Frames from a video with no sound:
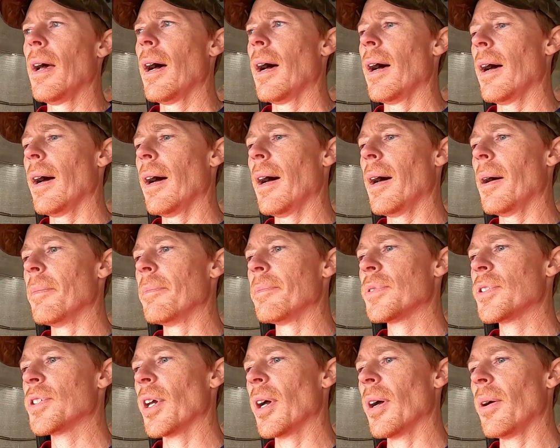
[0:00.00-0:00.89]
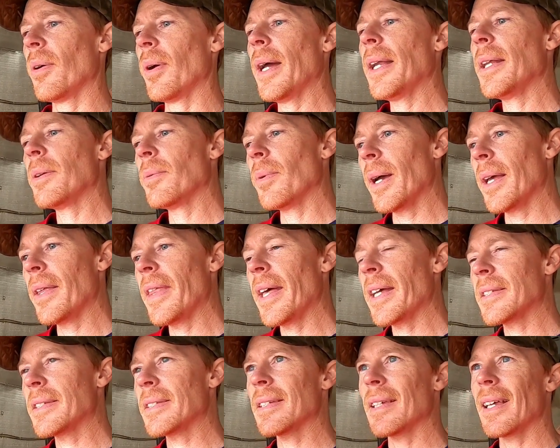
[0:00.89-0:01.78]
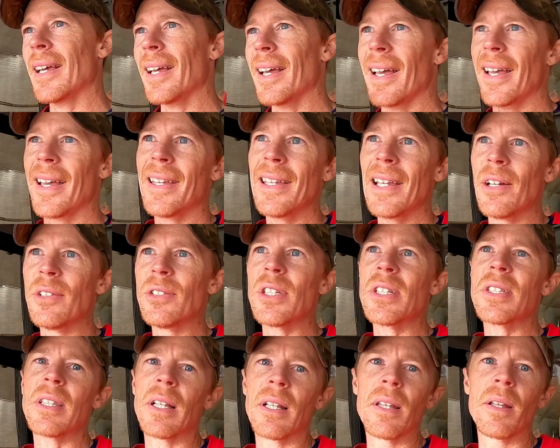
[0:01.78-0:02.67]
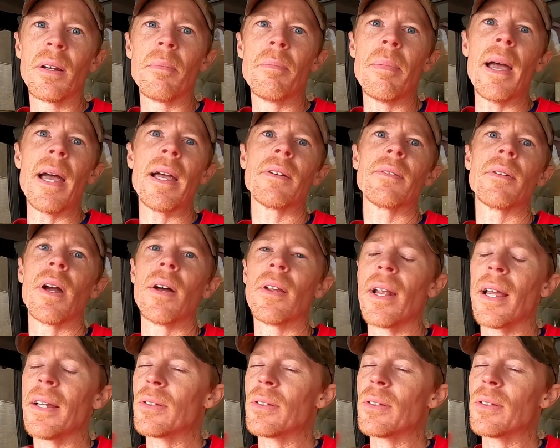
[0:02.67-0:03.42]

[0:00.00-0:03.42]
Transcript: So anyway, that's just a little background.